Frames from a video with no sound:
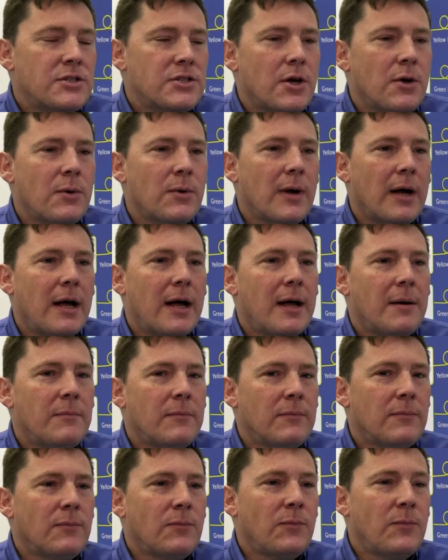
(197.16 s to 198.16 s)
so
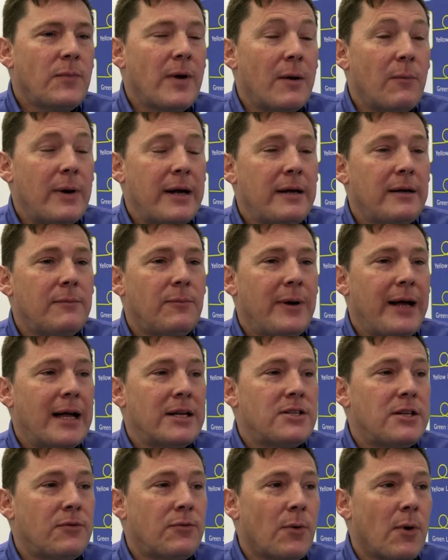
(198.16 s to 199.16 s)
we
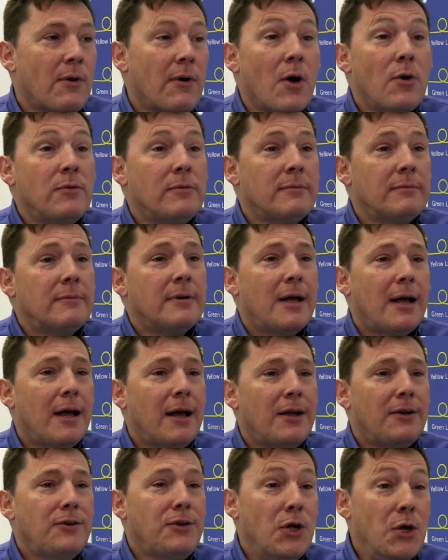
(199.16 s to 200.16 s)
actually, through our
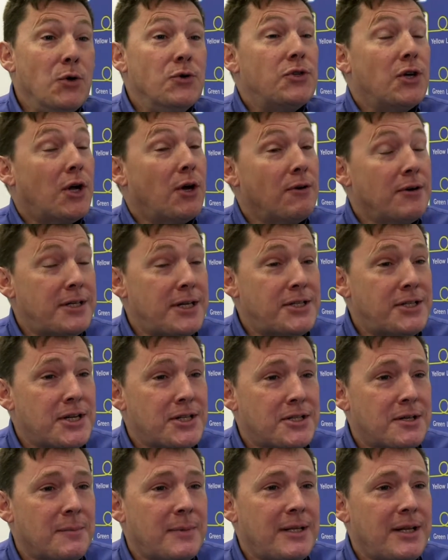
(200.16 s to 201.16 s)
own new security
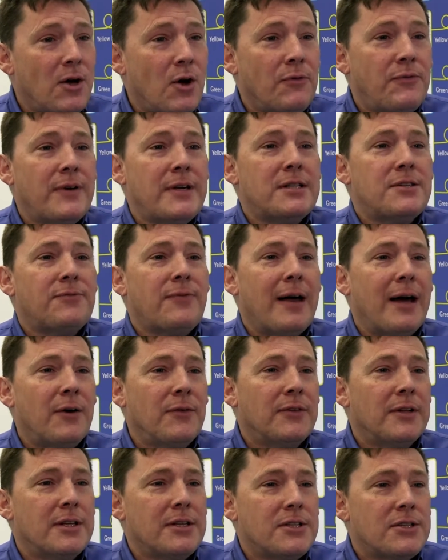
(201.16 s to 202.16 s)
system in the office,
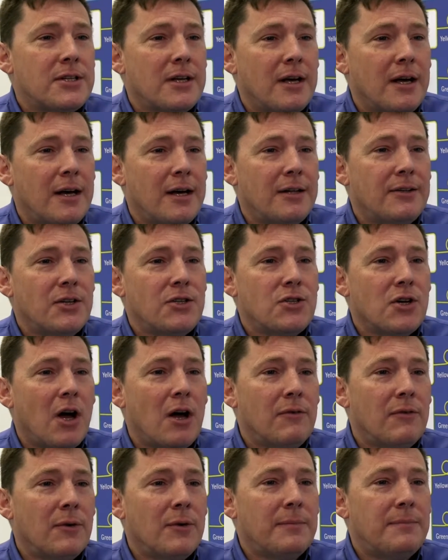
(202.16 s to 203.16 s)
found that the
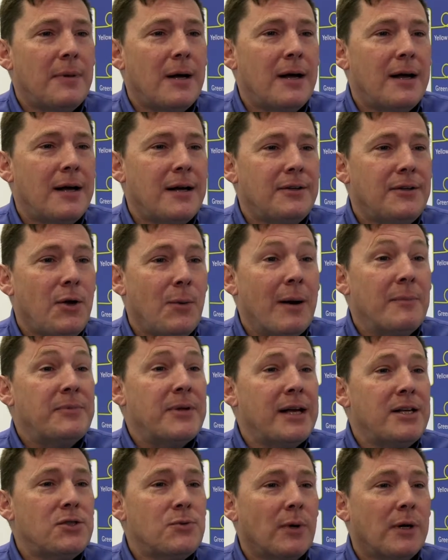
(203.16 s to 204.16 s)
Java new
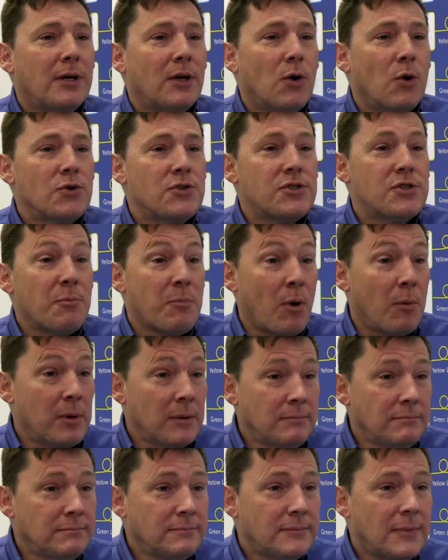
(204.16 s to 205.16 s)
updates were going to cause us a
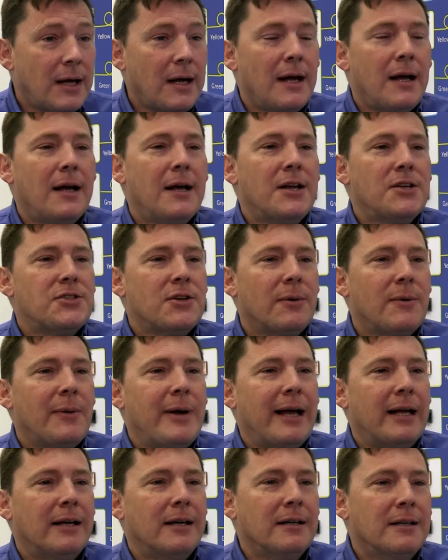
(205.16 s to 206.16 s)
problem. So
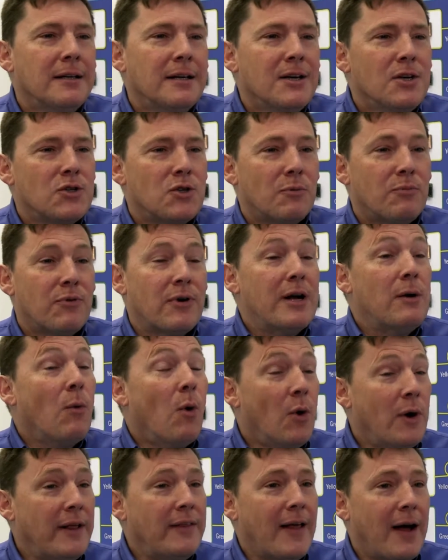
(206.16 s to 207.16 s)
we had a sort of
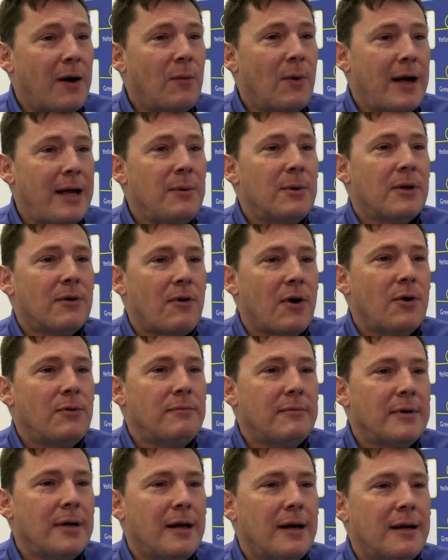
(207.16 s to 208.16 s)
pre-warning that way with our
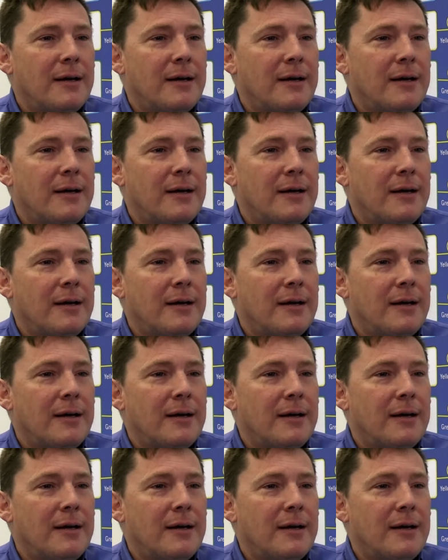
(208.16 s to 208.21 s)
own